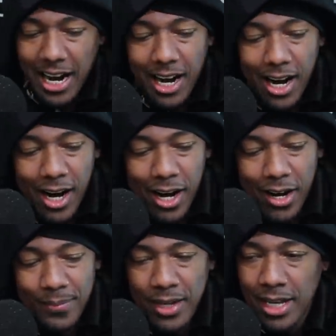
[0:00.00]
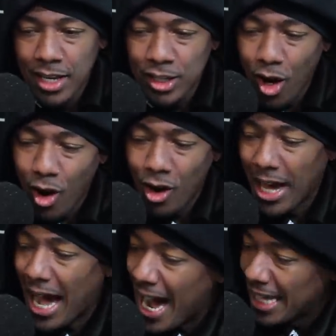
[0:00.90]
uh, you're on
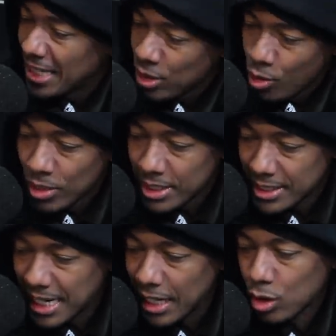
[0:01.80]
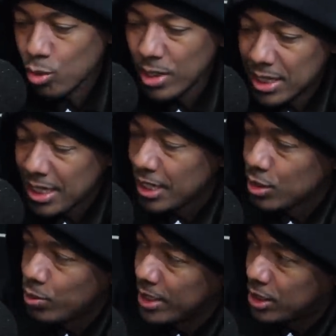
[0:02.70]
an island. You only can take three
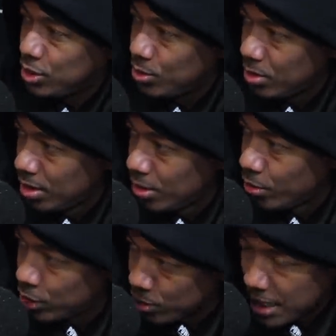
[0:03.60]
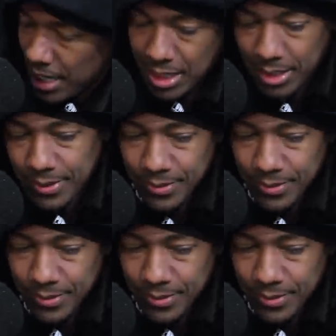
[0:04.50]
things with you. What you taking?